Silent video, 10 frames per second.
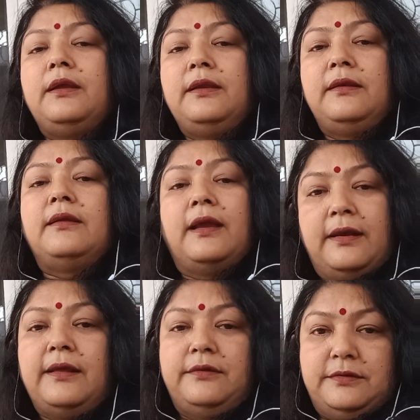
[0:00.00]
in
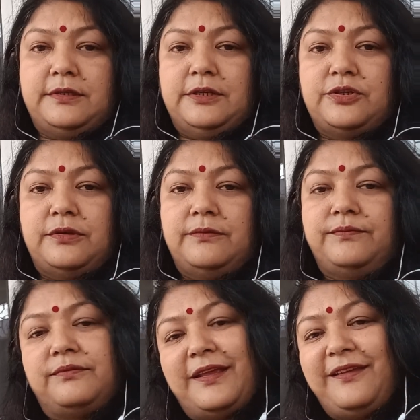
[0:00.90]
another session.
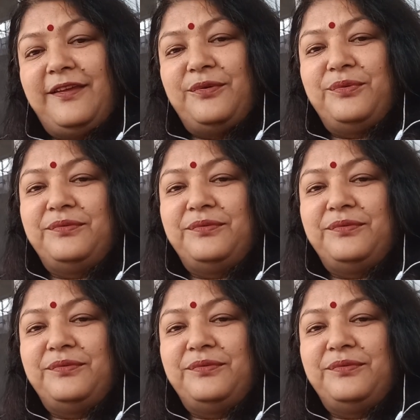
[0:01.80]
Thank you.